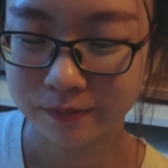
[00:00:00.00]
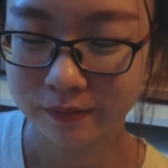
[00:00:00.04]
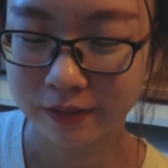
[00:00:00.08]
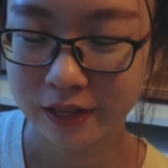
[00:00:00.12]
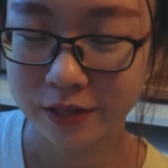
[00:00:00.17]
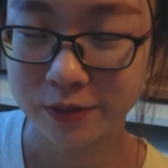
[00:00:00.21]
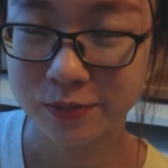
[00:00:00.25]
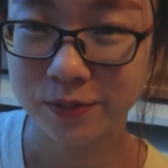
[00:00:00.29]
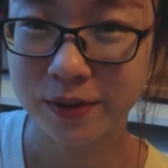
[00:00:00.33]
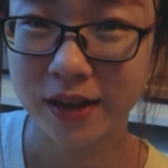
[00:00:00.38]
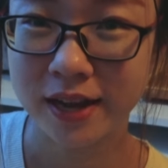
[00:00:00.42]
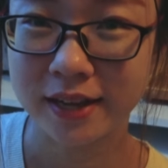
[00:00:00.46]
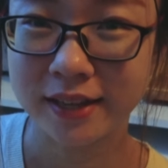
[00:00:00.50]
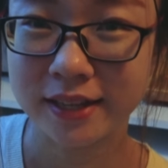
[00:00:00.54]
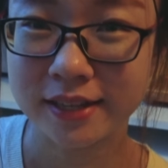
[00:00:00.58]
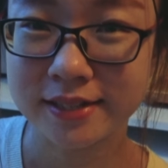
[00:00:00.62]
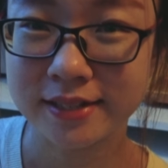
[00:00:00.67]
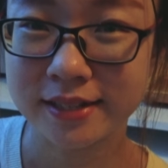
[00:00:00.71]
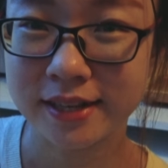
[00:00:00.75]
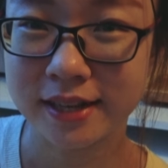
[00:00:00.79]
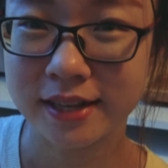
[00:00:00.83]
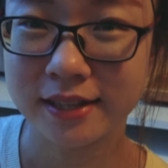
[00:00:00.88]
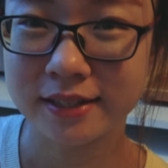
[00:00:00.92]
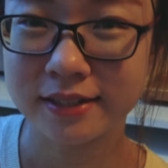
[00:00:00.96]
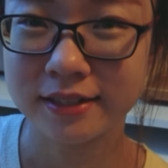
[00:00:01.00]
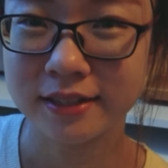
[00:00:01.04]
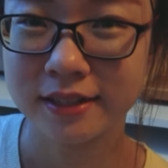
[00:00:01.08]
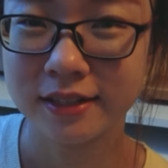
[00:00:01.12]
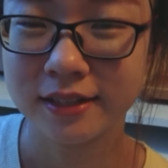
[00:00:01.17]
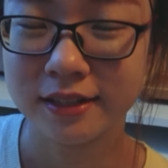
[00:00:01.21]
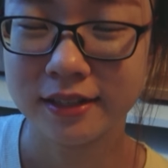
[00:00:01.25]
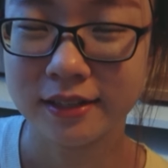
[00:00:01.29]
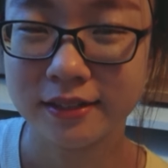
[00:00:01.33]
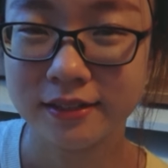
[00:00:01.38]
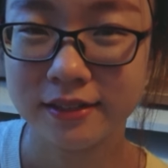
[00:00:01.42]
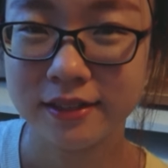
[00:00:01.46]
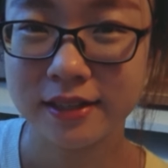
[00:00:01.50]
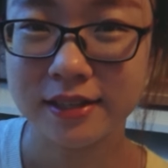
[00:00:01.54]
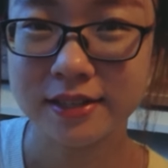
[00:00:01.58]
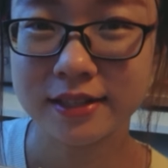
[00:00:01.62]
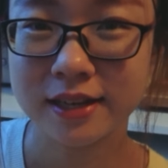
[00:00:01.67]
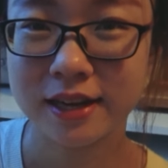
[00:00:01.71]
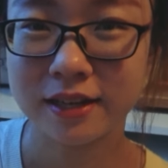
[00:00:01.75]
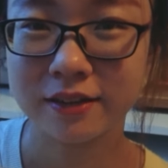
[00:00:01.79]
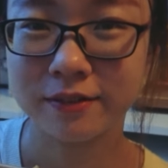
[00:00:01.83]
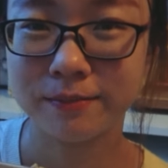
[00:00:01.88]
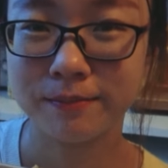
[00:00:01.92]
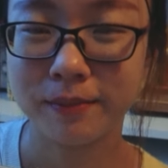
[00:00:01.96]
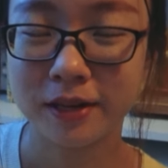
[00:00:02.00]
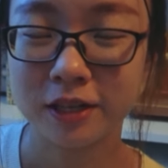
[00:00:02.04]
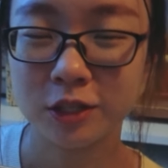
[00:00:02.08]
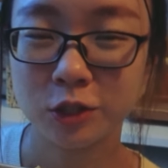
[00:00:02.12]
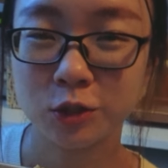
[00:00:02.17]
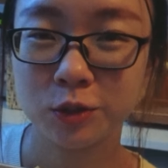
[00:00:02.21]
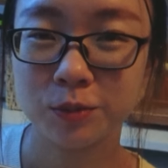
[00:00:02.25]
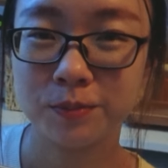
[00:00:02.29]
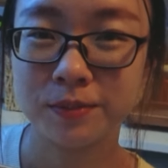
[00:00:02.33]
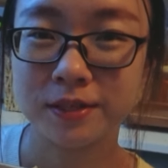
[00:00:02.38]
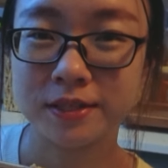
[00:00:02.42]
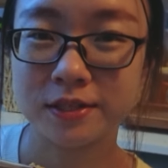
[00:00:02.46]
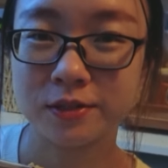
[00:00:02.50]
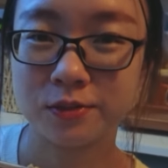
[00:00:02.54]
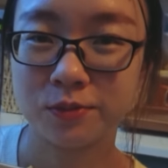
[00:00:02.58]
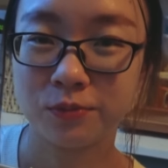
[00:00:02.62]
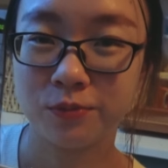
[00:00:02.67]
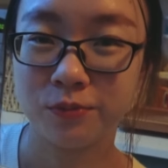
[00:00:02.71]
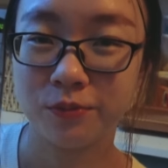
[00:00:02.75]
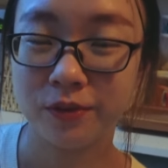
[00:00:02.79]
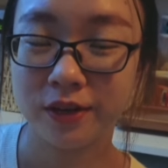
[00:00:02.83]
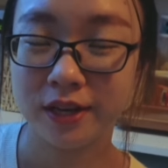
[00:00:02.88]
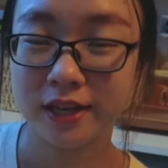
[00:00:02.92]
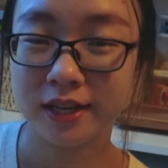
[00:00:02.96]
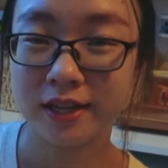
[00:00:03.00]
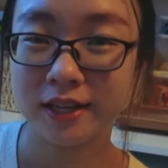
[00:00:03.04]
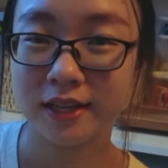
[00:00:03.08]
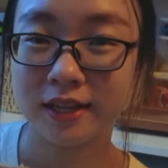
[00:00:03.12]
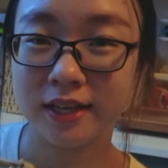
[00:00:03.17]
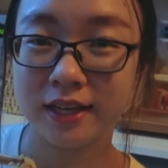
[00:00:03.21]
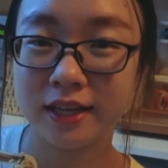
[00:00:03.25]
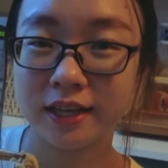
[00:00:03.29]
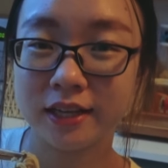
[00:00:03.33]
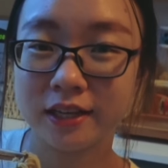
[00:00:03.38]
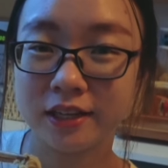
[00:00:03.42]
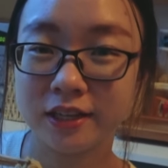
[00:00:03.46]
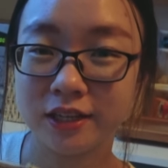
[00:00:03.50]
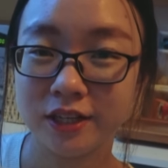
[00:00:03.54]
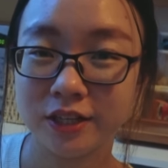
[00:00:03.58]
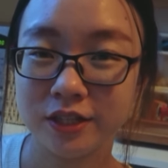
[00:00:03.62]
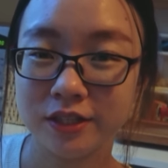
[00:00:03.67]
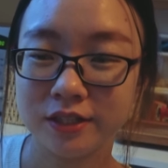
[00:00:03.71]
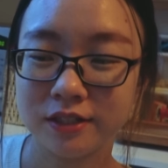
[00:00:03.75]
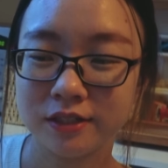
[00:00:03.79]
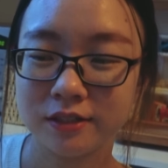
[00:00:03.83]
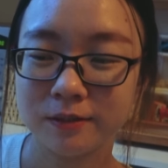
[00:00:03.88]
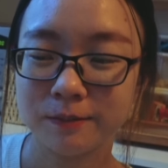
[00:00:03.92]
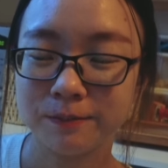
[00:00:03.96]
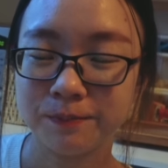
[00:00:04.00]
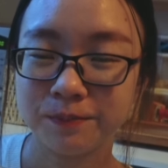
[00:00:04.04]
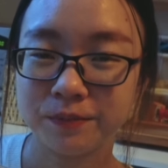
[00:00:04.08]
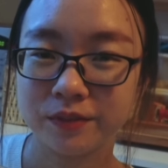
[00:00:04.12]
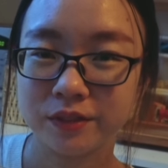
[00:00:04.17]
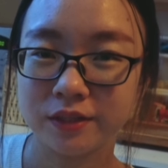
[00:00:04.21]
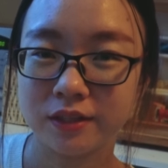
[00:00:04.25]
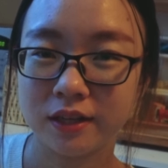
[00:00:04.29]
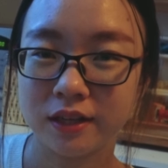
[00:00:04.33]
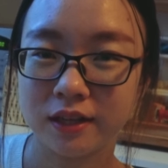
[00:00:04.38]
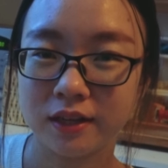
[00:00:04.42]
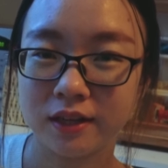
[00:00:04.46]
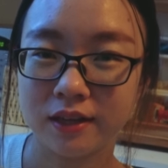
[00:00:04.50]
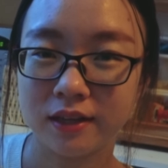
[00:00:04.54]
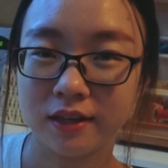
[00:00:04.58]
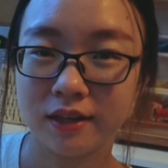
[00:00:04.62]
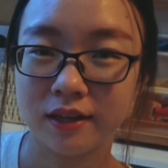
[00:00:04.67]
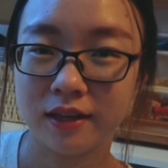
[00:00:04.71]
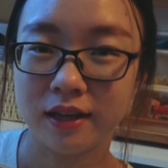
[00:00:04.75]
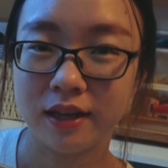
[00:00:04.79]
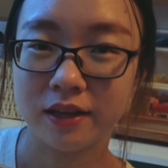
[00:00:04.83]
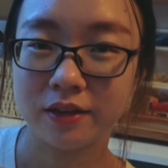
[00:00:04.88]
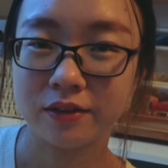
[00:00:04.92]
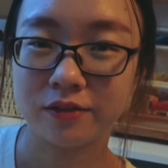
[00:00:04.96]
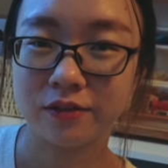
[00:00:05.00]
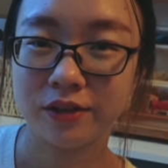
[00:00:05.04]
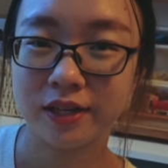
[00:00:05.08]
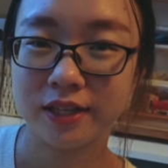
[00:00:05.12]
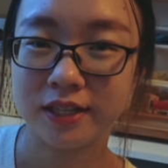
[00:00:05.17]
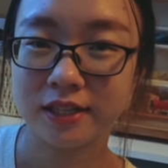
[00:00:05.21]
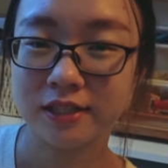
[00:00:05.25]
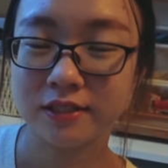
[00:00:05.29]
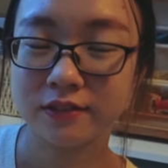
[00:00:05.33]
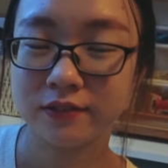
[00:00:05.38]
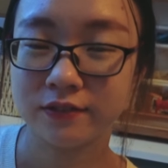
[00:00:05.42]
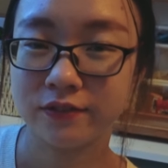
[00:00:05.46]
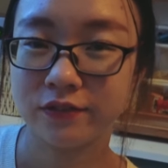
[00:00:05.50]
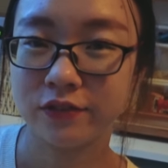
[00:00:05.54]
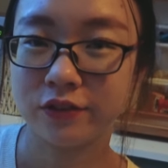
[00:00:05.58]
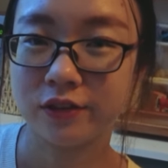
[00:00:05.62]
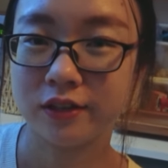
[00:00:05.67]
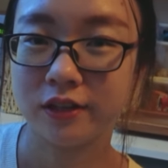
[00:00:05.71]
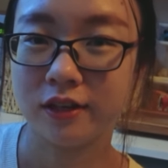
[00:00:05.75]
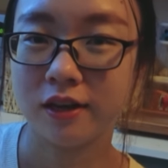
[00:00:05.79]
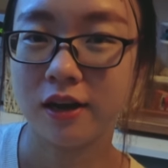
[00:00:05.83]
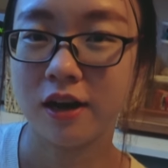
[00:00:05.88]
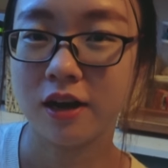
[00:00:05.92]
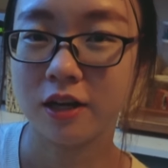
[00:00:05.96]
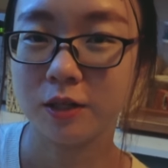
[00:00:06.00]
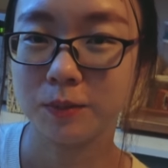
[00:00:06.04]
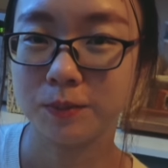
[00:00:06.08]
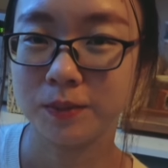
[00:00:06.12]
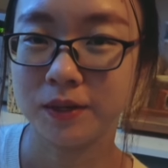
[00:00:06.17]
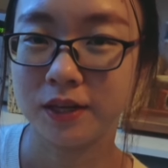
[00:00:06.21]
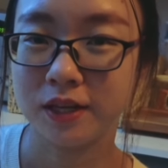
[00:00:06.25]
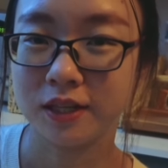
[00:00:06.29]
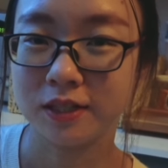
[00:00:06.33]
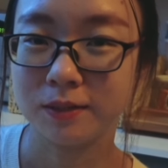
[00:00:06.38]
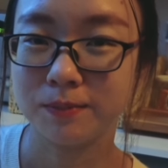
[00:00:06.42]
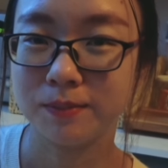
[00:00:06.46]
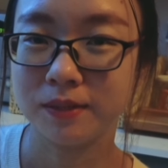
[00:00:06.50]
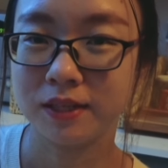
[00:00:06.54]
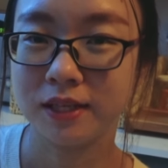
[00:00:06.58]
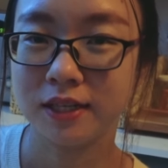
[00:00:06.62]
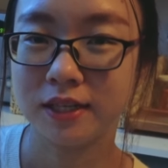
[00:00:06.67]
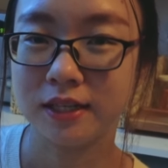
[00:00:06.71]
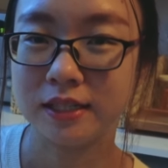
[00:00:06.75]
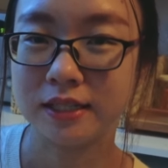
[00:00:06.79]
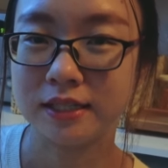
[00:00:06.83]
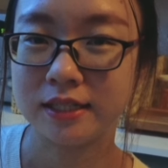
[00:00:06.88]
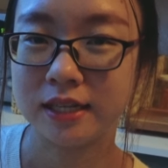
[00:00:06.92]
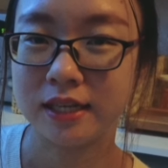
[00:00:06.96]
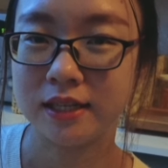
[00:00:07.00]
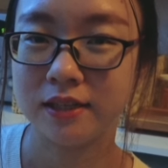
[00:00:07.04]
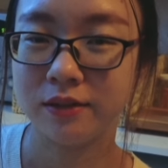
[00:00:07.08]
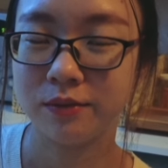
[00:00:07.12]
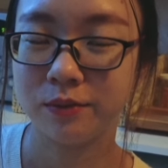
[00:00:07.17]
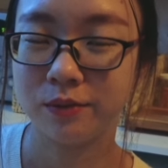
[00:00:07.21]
that's why they said this kind of mushroom is really good uh, ingredients for the hot pot because it